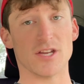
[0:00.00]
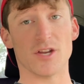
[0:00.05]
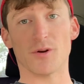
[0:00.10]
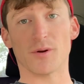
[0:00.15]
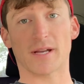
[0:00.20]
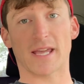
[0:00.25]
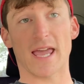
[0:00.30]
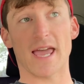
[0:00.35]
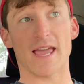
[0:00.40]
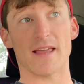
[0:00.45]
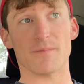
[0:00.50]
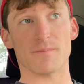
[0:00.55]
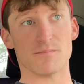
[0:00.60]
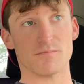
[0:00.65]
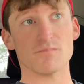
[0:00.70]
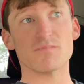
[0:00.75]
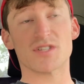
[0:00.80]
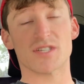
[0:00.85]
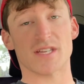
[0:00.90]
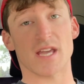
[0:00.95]
you get
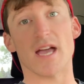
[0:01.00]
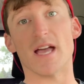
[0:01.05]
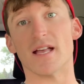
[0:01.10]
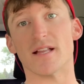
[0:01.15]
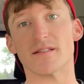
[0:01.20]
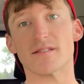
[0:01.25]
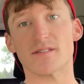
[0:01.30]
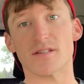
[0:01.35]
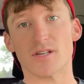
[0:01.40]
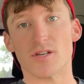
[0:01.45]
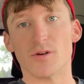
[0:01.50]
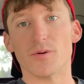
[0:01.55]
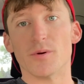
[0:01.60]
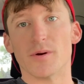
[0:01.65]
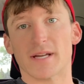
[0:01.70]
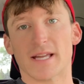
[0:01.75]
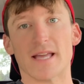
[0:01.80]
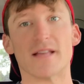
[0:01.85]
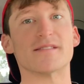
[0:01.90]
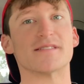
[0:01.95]
cents. You
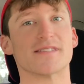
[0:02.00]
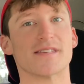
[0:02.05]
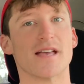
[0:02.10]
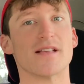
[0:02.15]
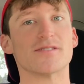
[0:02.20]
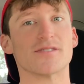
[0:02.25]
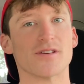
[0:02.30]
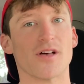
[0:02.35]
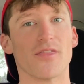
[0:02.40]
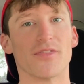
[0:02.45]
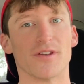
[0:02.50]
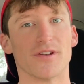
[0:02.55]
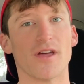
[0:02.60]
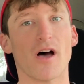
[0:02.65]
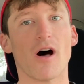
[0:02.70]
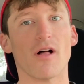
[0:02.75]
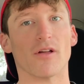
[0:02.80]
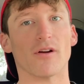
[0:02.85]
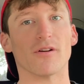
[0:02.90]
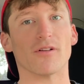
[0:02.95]
would get cents on the
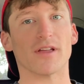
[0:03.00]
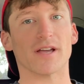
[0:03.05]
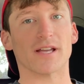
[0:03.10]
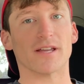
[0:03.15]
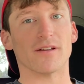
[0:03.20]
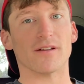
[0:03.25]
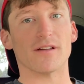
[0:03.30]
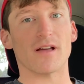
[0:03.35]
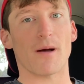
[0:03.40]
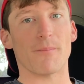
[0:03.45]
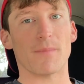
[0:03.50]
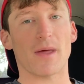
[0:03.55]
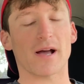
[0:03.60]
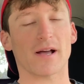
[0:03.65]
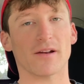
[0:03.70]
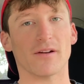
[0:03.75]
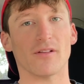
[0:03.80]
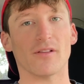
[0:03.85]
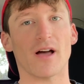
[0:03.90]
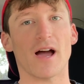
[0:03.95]
dollar. Like, I'm not
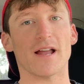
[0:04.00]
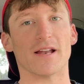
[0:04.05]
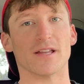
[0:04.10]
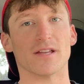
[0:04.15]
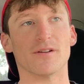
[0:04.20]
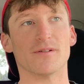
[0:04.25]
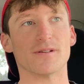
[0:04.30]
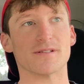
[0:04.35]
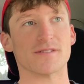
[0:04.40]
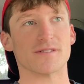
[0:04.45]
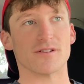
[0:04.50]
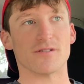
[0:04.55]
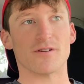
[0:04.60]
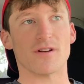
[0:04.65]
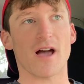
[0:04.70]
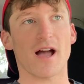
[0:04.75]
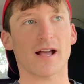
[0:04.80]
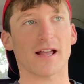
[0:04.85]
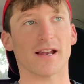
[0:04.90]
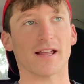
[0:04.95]
gonna lie to you, you're
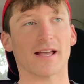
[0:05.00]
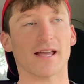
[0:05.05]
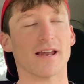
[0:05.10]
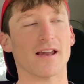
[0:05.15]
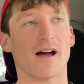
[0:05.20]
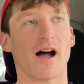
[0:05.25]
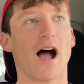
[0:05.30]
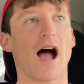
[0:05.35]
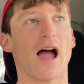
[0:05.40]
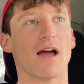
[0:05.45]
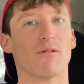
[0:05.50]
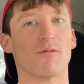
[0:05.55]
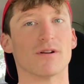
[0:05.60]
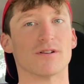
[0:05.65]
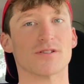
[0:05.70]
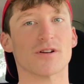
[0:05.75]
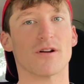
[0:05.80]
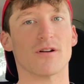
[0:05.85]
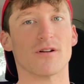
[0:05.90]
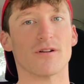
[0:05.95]
not gonna get a high
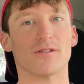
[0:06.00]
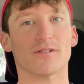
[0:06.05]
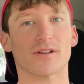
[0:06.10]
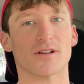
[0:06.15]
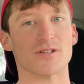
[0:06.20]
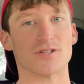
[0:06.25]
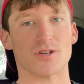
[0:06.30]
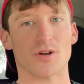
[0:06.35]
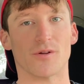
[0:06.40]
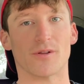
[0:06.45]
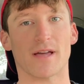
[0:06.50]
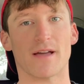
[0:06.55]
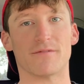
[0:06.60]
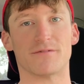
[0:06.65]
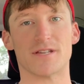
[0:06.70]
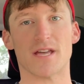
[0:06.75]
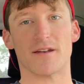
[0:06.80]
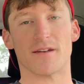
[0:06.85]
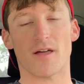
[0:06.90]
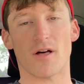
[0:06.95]
return because you only have
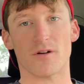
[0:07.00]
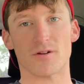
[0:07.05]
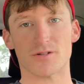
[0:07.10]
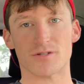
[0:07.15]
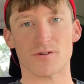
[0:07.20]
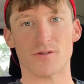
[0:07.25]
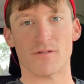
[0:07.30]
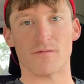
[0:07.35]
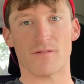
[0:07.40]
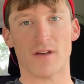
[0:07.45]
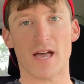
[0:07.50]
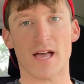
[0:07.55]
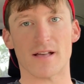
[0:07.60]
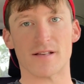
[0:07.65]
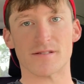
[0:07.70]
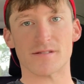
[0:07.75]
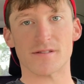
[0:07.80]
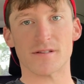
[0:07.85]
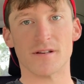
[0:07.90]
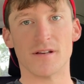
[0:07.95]
$10 to
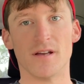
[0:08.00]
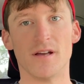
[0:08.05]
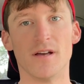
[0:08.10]
invest,